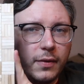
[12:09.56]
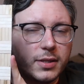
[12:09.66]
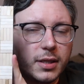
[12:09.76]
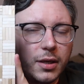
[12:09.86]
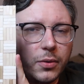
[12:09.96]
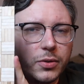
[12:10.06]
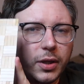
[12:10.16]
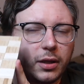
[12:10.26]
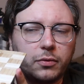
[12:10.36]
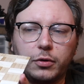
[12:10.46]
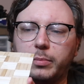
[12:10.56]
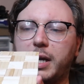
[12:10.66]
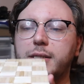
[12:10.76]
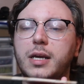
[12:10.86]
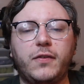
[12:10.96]
this is gonna go into like a little room
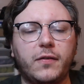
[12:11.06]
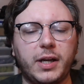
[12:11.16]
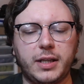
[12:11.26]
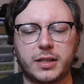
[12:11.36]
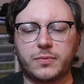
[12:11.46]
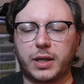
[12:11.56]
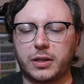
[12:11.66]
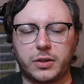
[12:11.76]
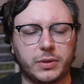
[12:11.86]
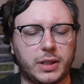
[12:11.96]
box. If you have any ideas of what I could do with